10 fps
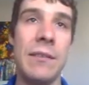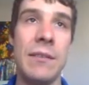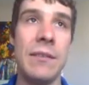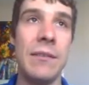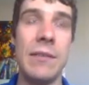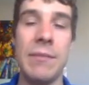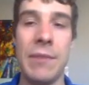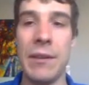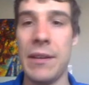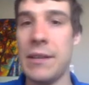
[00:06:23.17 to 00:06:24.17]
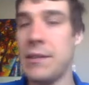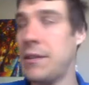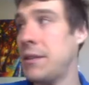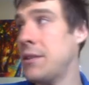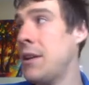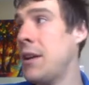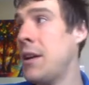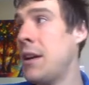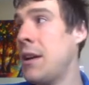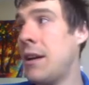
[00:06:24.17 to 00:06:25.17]
You can do this with all kinds of things,
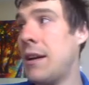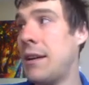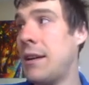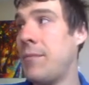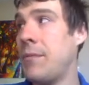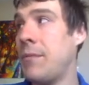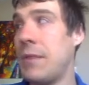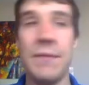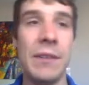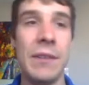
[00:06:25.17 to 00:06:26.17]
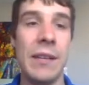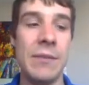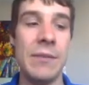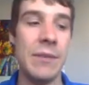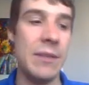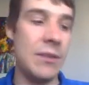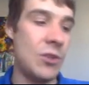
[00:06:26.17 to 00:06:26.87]
with different light sources.